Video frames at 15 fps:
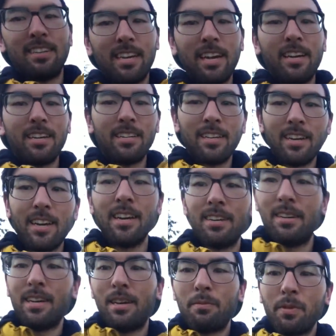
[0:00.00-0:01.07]
And
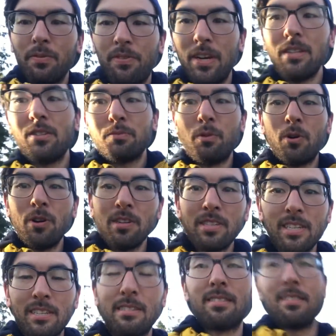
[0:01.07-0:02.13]
we found some
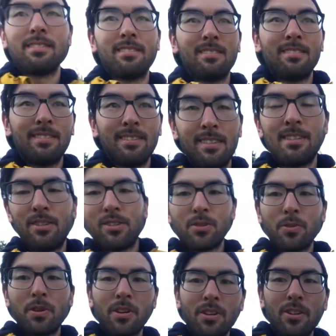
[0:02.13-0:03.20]
horses, so
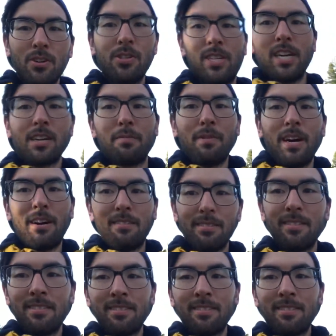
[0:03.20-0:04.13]
we're going to go check them out.